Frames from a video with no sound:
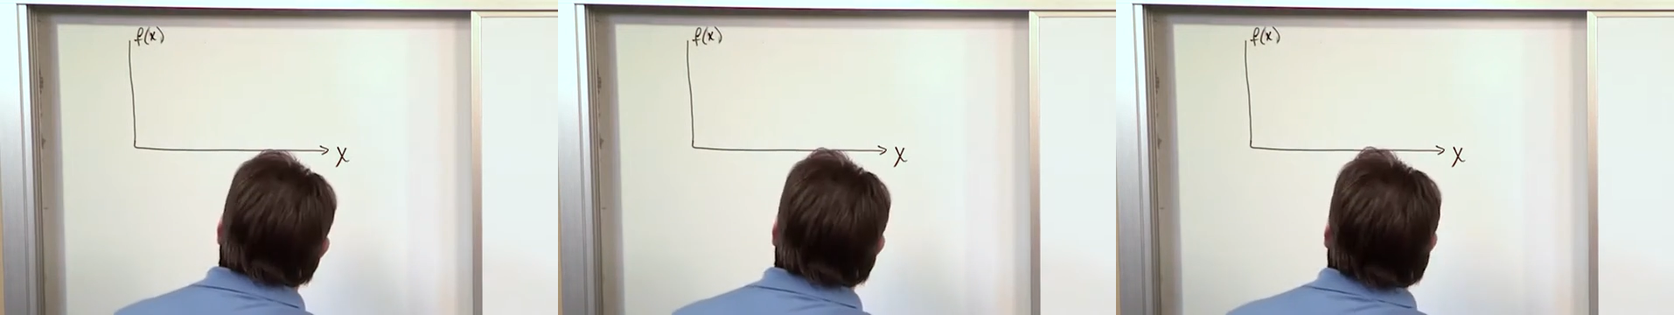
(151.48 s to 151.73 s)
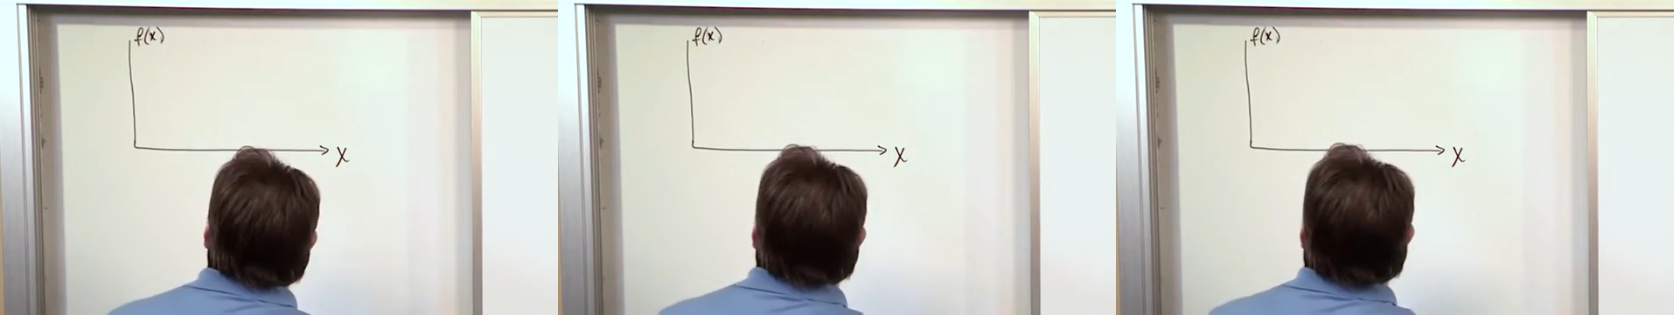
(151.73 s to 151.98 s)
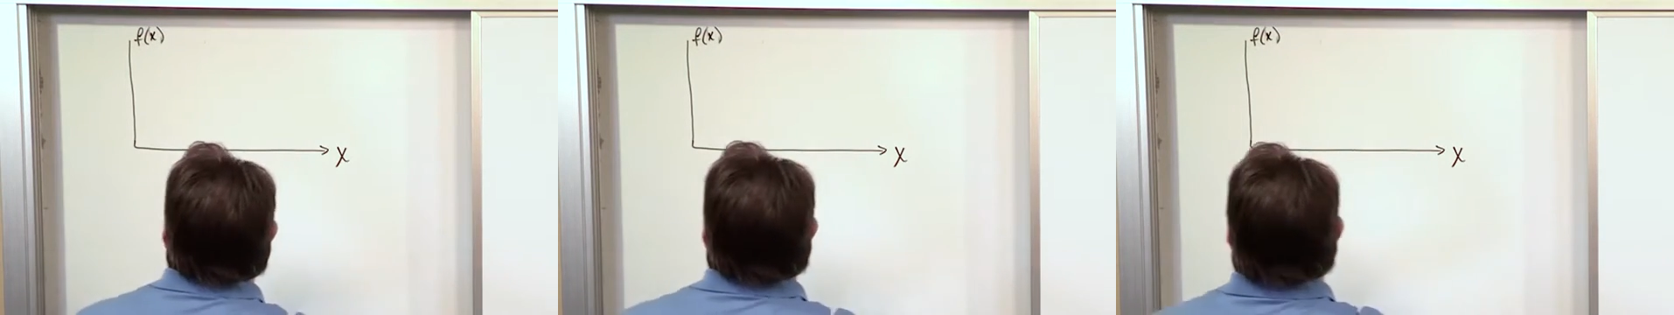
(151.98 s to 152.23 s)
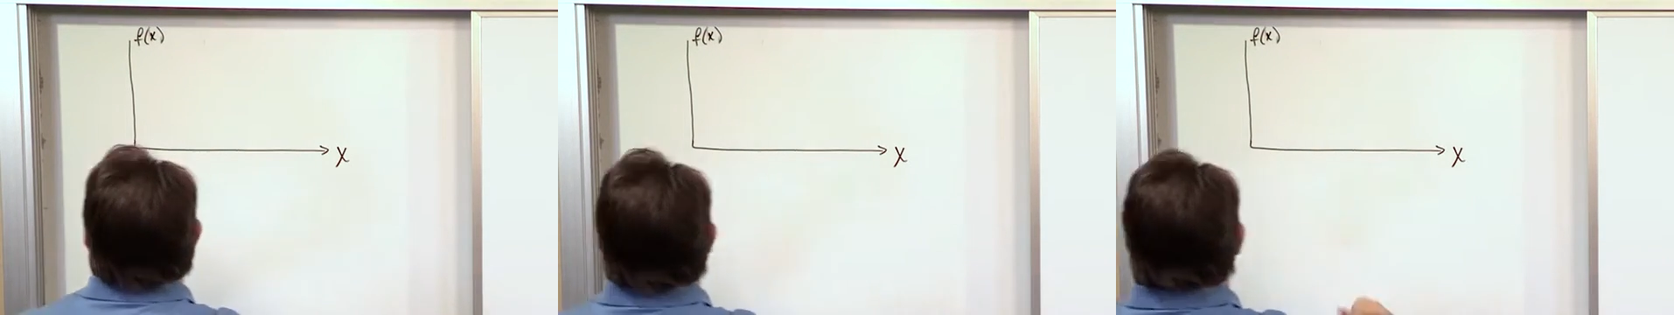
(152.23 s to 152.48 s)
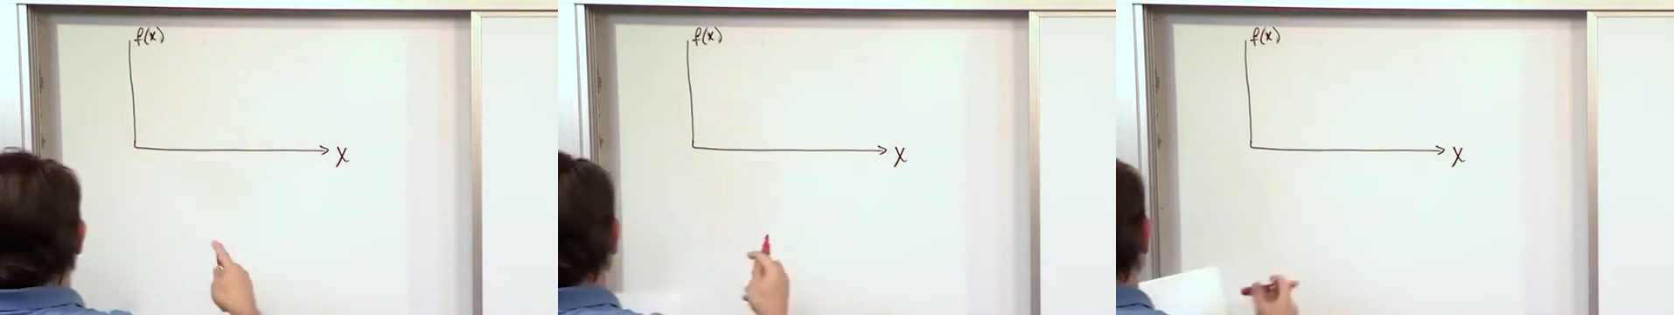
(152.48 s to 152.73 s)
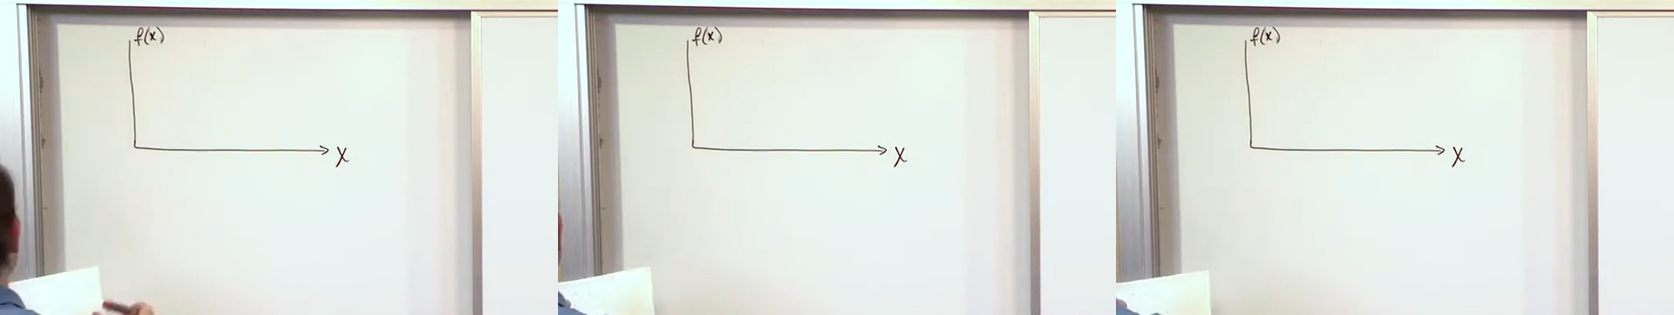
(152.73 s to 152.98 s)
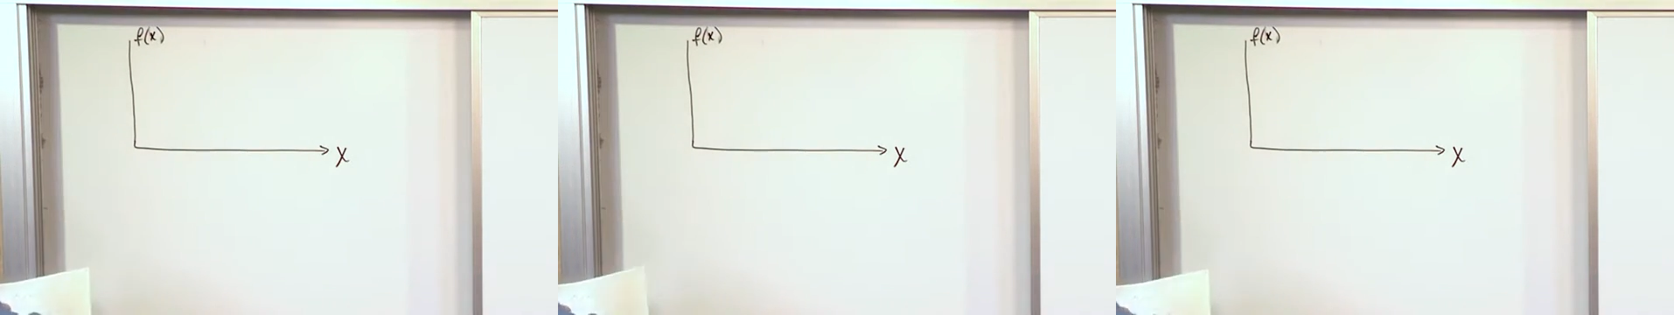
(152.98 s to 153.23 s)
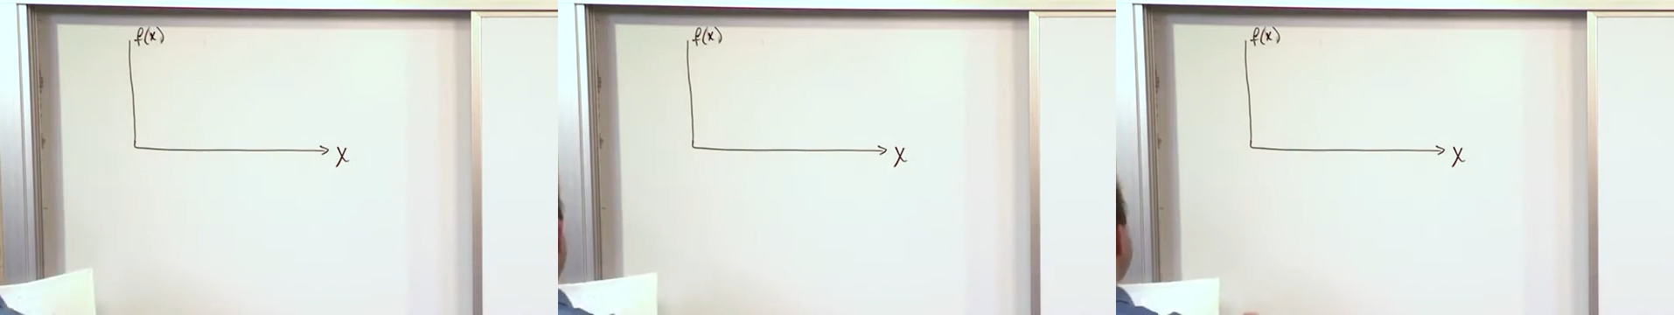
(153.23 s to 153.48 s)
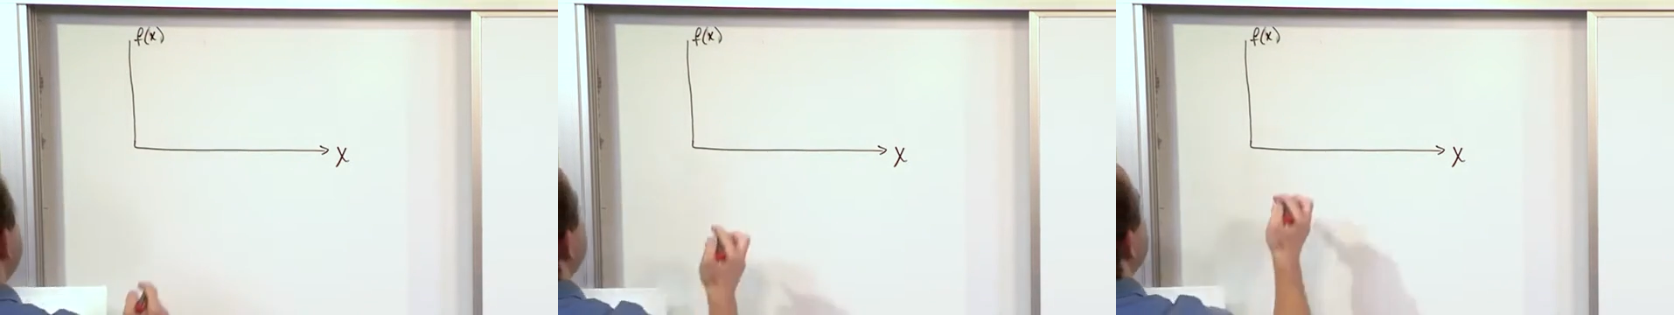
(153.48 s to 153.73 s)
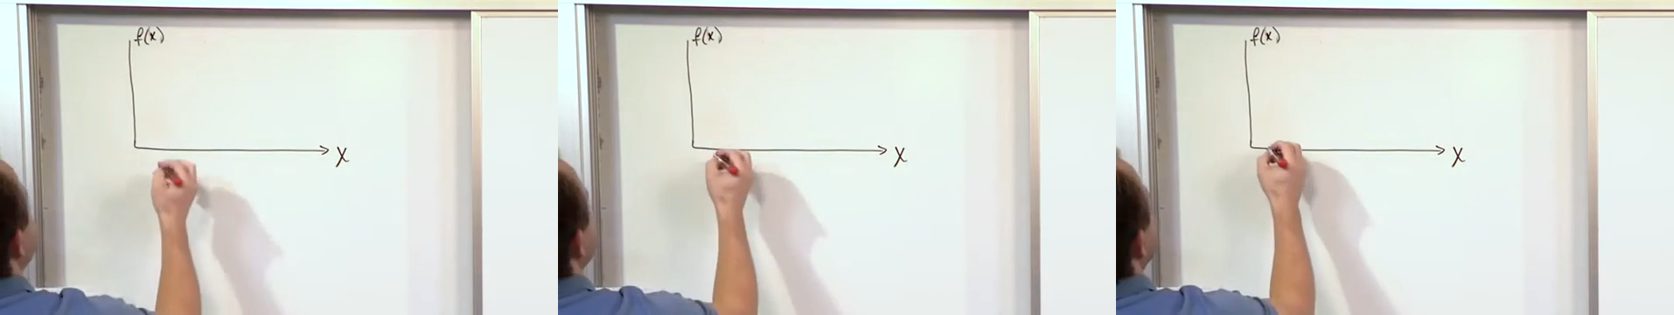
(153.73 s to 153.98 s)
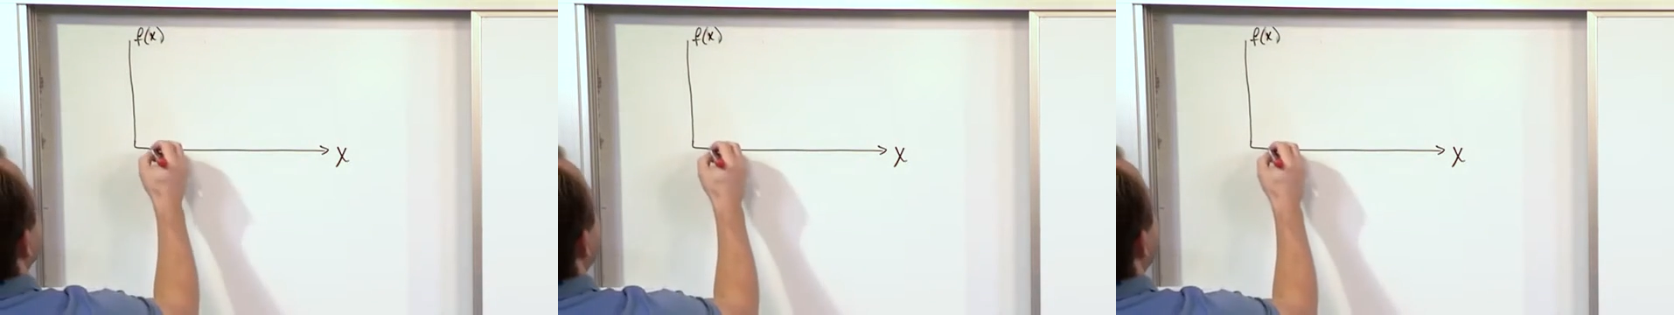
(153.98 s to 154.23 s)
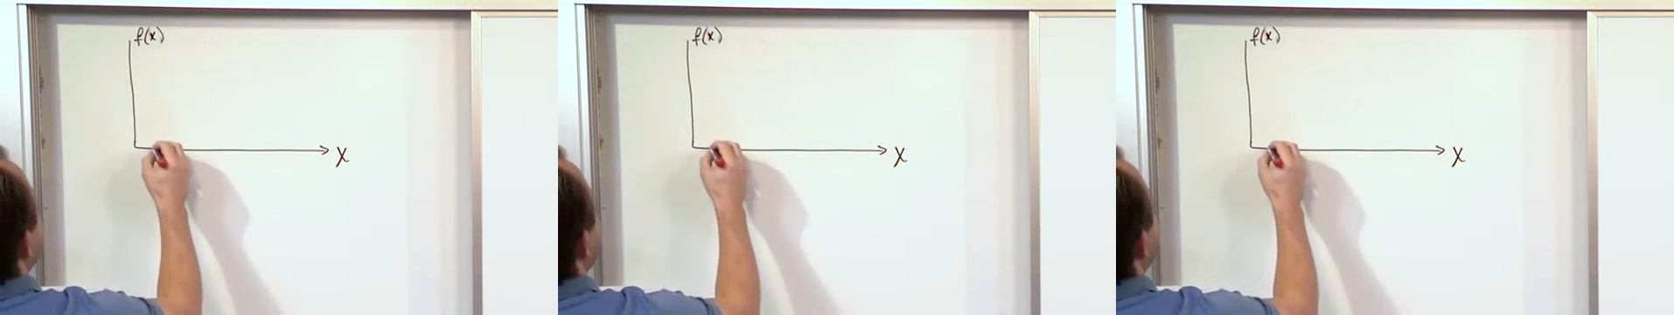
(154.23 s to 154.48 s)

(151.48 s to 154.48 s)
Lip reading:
(no speaker visible)